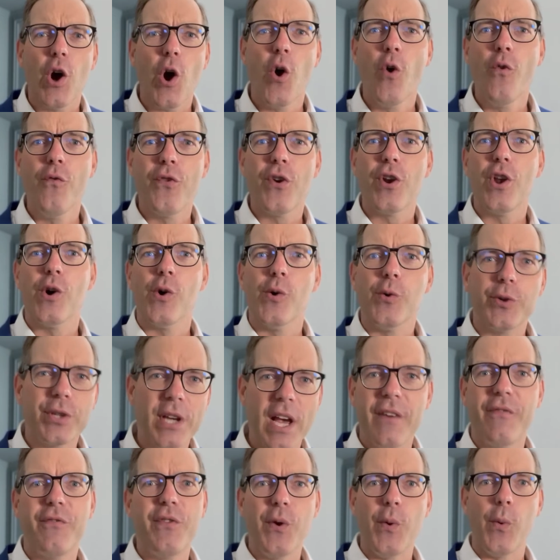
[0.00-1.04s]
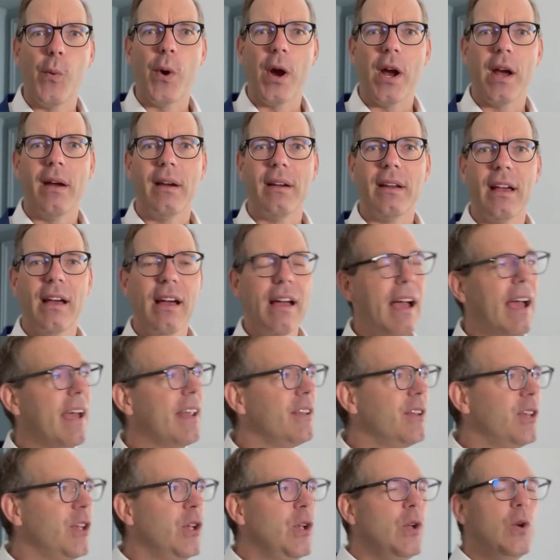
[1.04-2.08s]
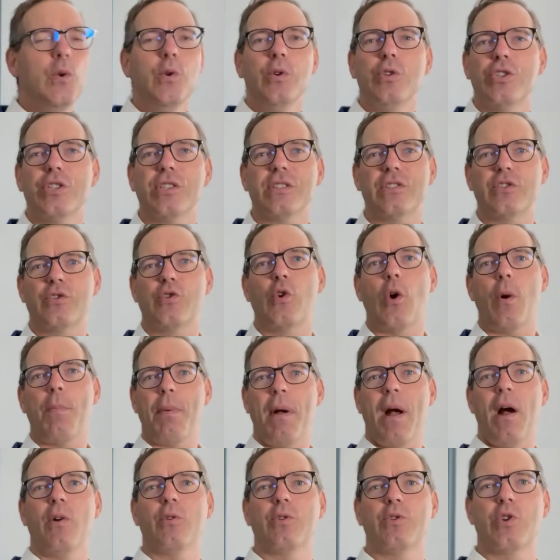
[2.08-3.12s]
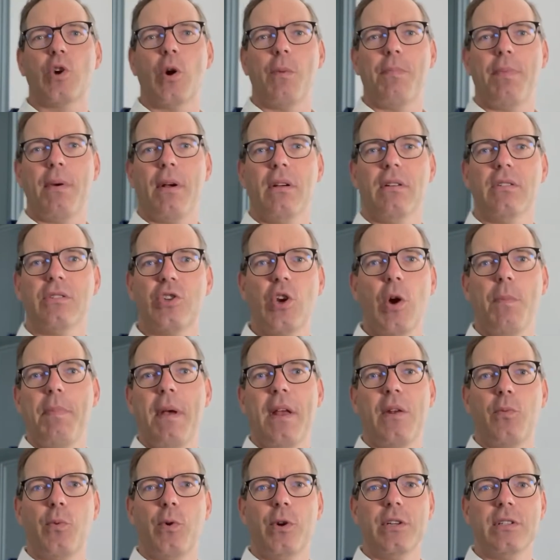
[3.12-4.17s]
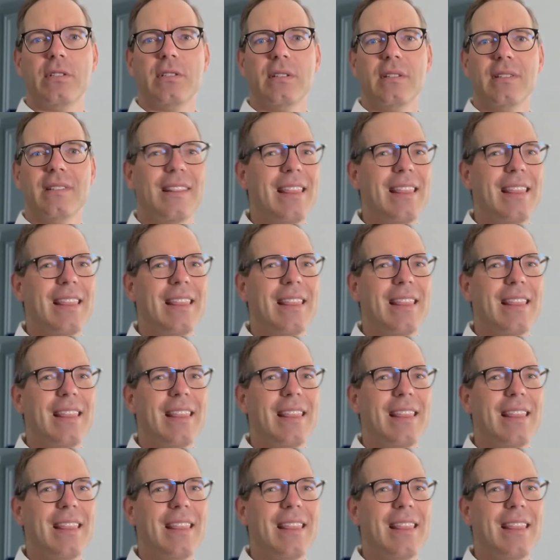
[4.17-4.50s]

overload everywhere, yeah? And you just drop out job AdWords.